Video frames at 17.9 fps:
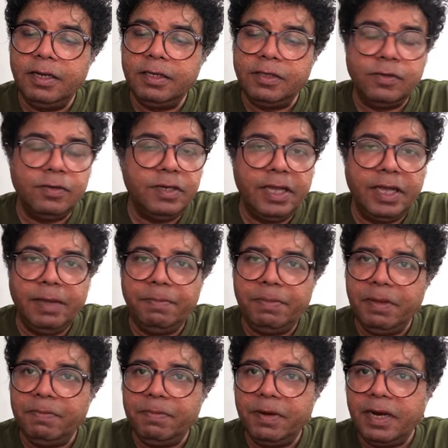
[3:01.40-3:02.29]
today
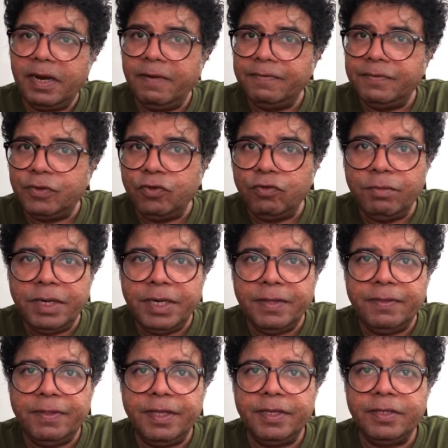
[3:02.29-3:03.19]
people have too
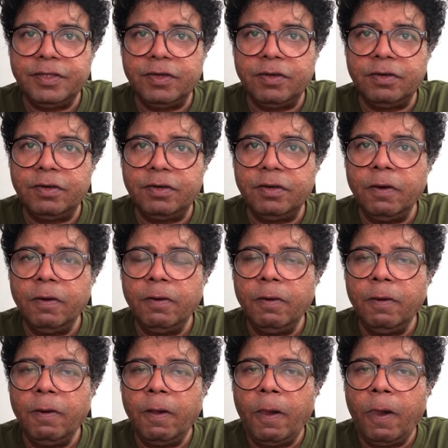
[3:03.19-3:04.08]
many things on
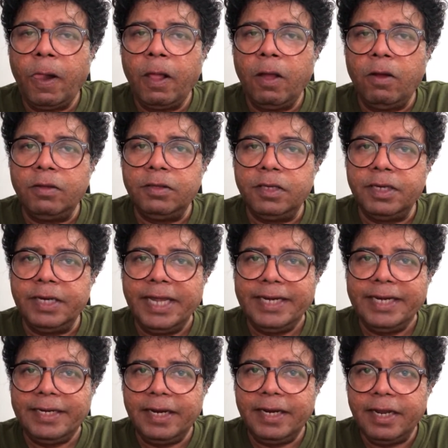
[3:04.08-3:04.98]
the
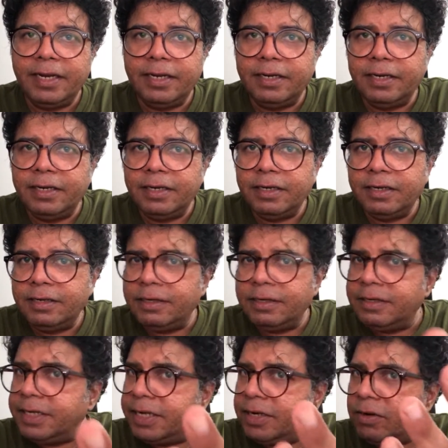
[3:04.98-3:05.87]
net,
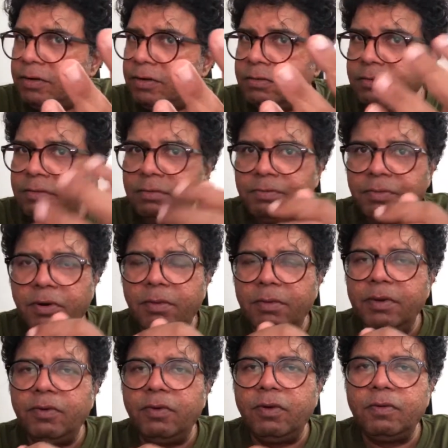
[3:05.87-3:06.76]
and they don't
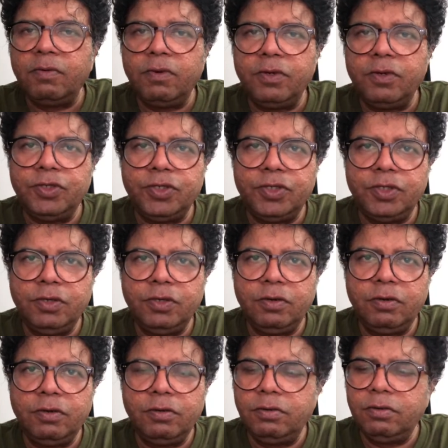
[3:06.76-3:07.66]
probably want to watch
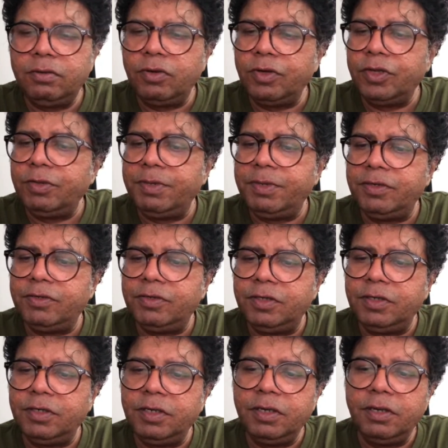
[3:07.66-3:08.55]
your
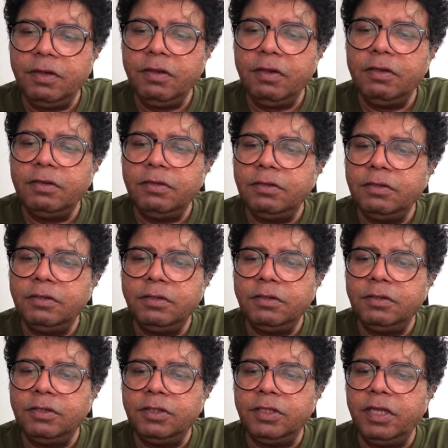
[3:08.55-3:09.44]
documentary.
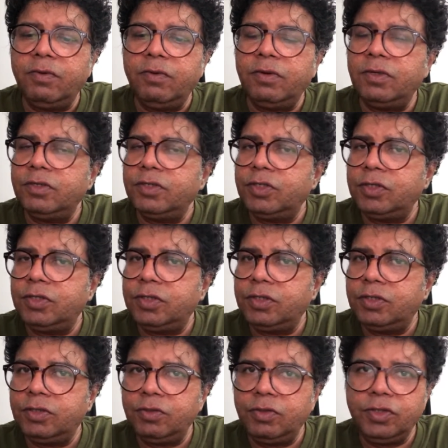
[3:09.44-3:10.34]
They want to
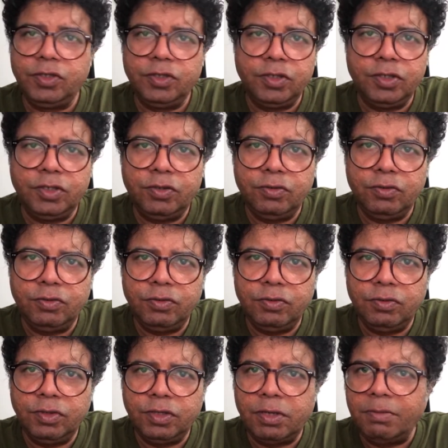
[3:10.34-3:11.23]
switch
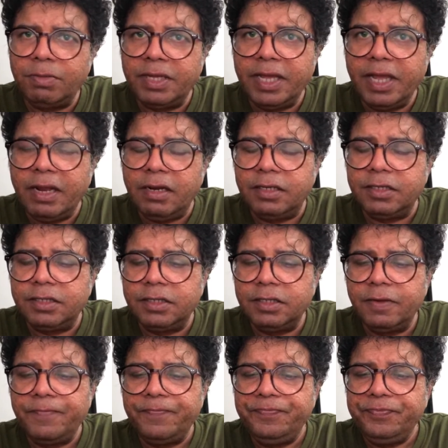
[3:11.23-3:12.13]
into something else.
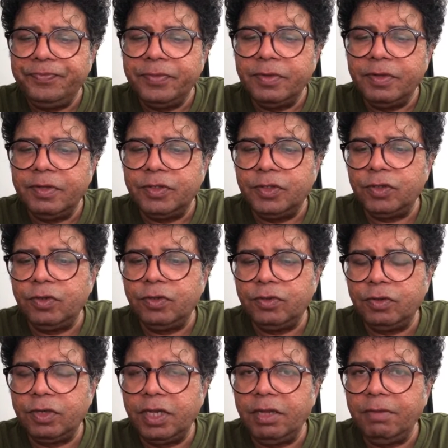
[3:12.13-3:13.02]
So
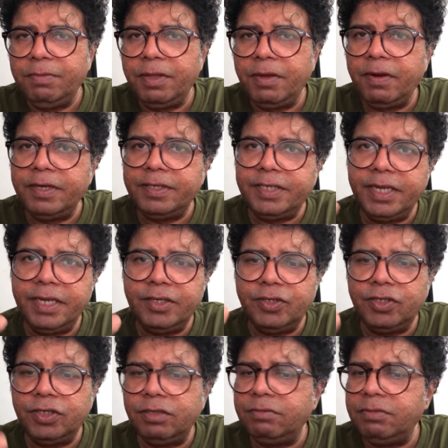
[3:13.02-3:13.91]
to keep their
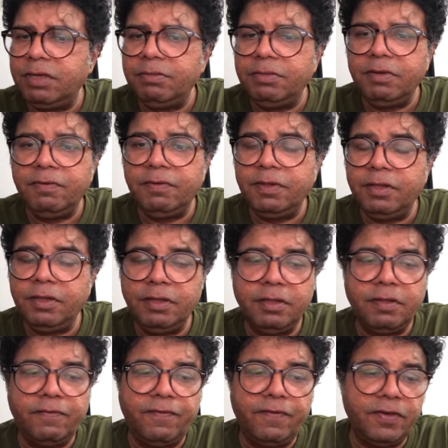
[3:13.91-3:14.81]
attention, maybe within
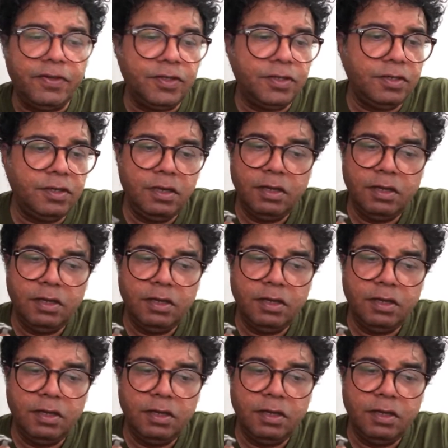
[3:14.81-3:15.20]
the first